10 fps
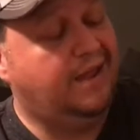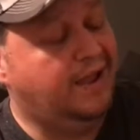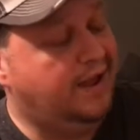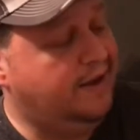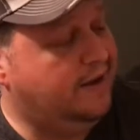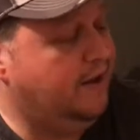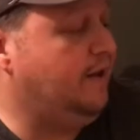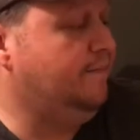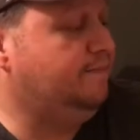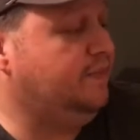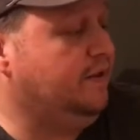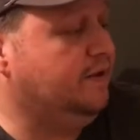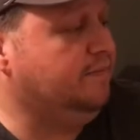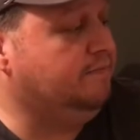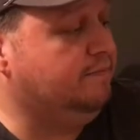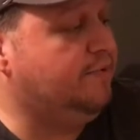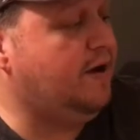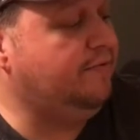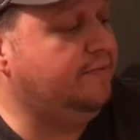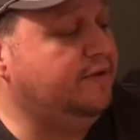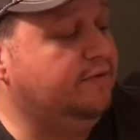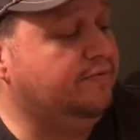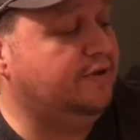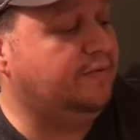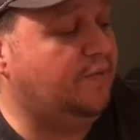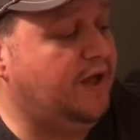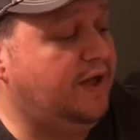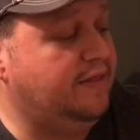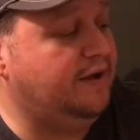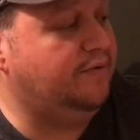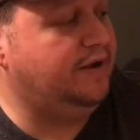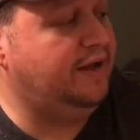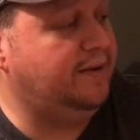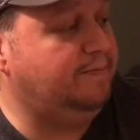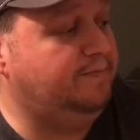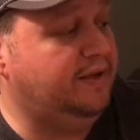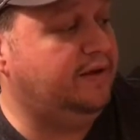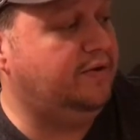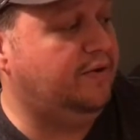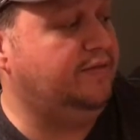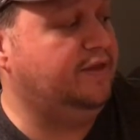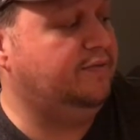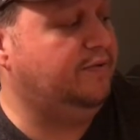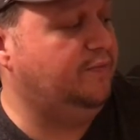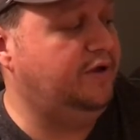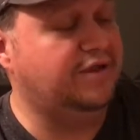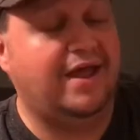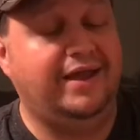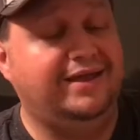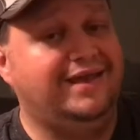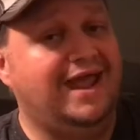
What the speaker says: And probably the reason why that I went ahead and bid on this one was I had